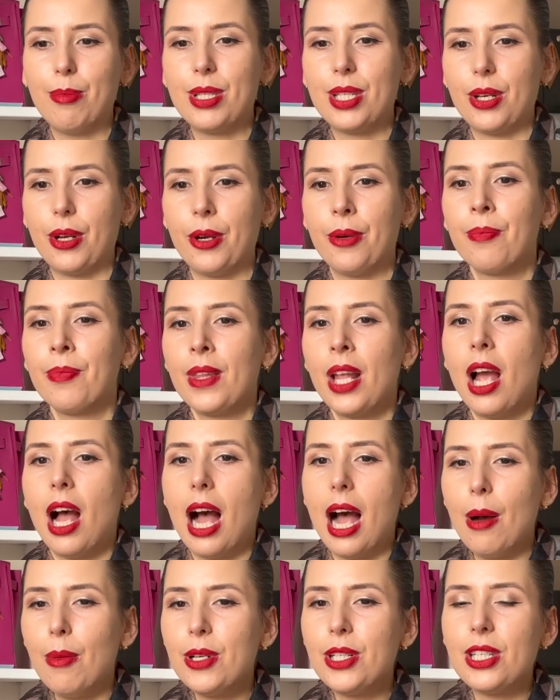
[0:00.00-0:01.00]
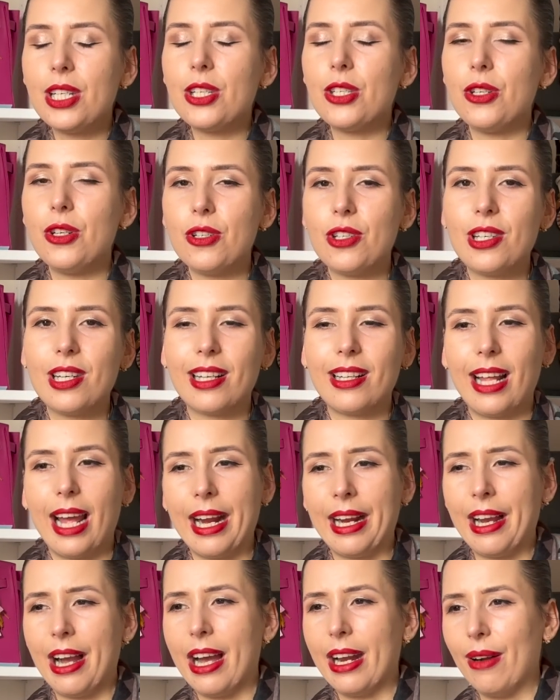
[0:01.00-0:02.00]
So I was just used to
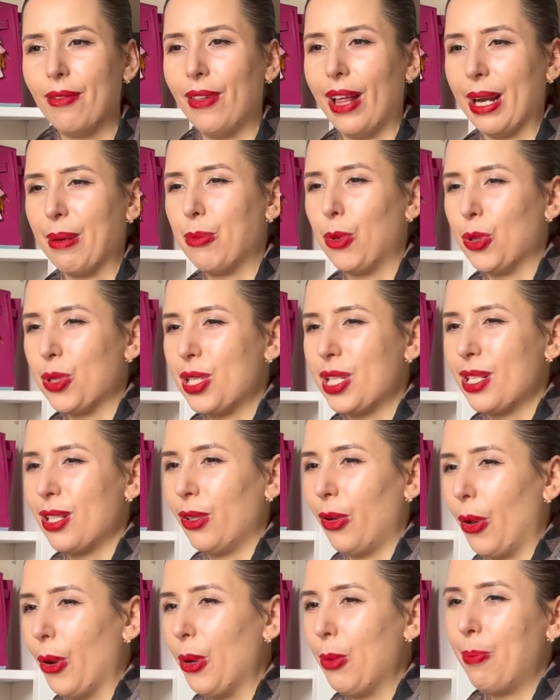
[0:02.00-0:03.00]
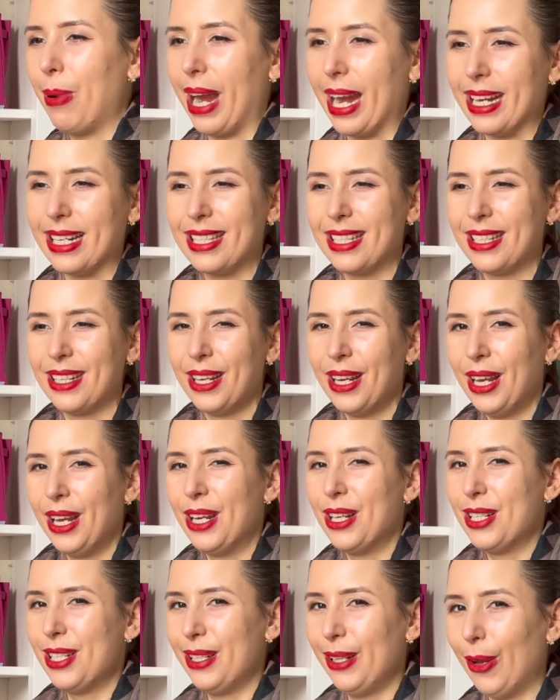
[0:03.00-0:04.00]
that kind of like more slow-paced
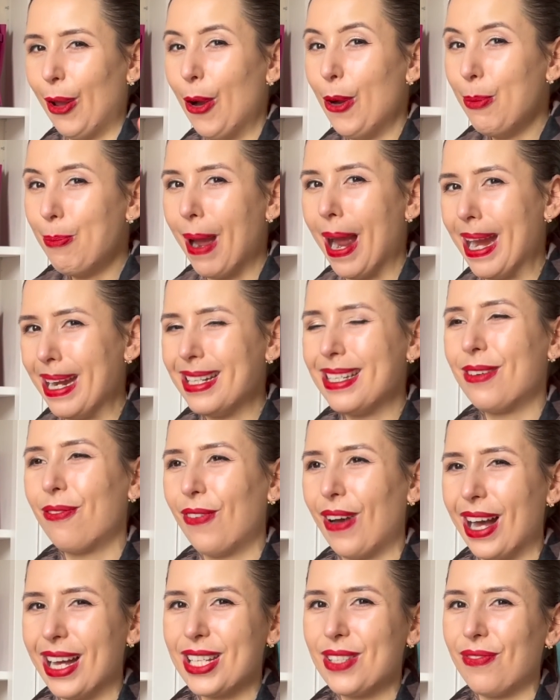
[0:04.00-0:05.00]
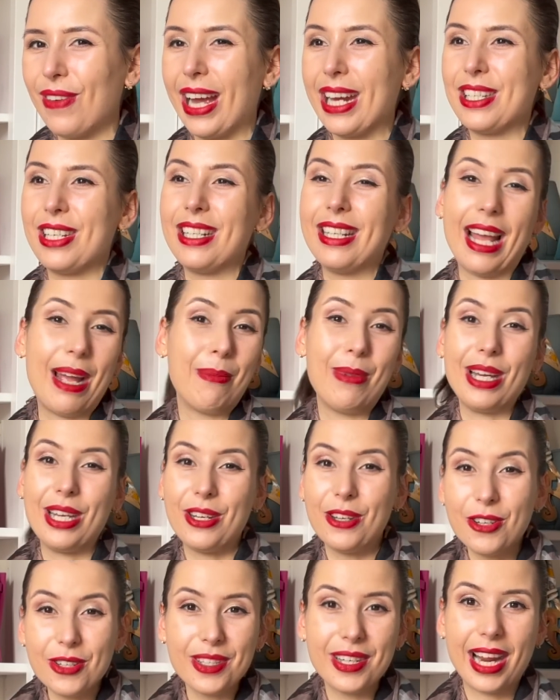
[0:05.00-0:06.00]
fast fashion that we
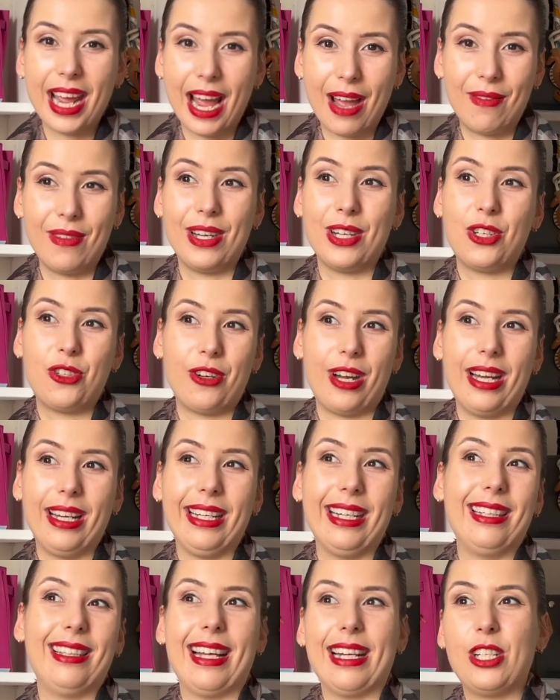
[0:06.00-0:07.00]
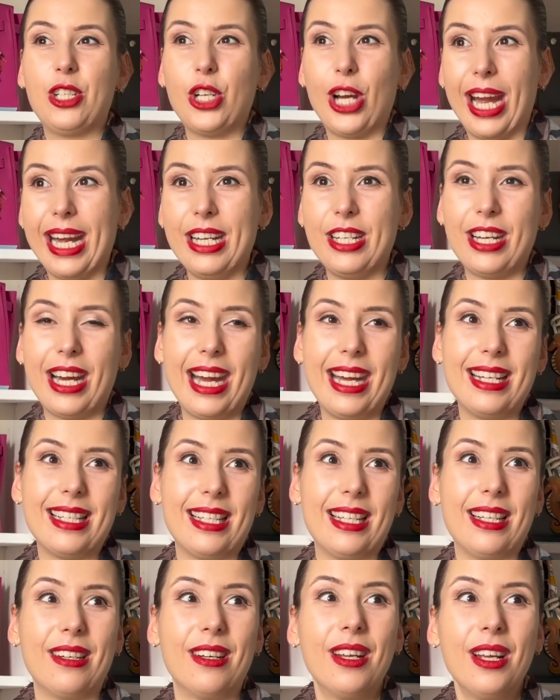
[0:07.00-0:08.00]
used to have in Australia, like JJ's
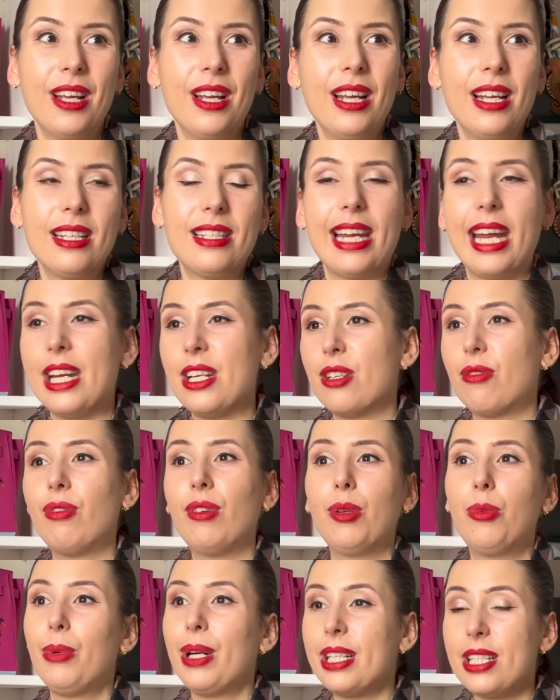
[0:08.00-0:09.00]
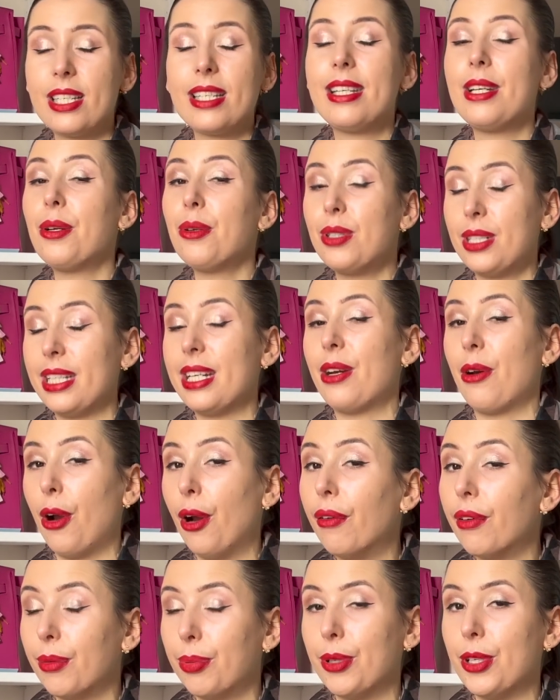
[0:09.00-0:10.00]
and Dangerfield, which still did
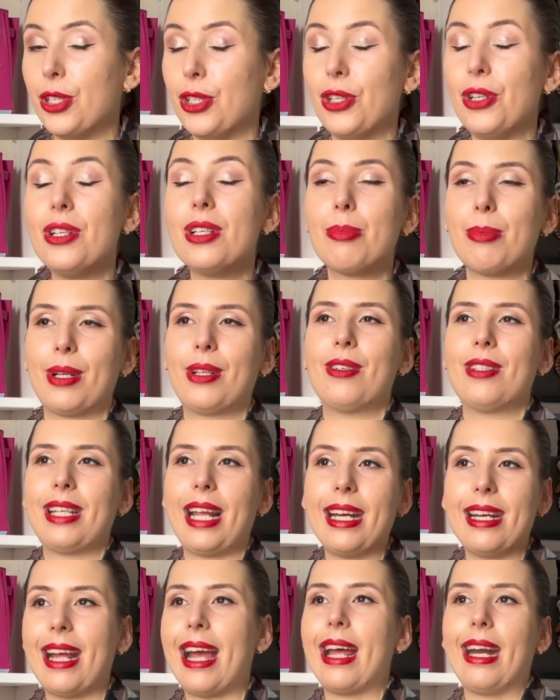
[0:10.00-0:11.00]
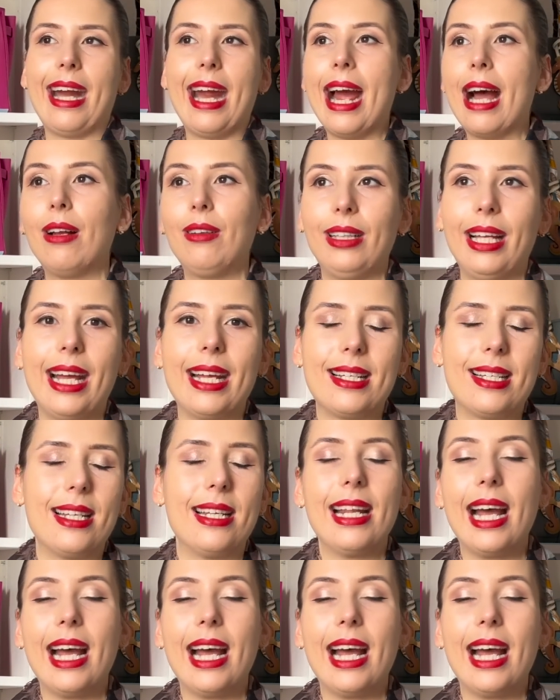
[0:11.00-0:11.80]
overproduce because they had outlets and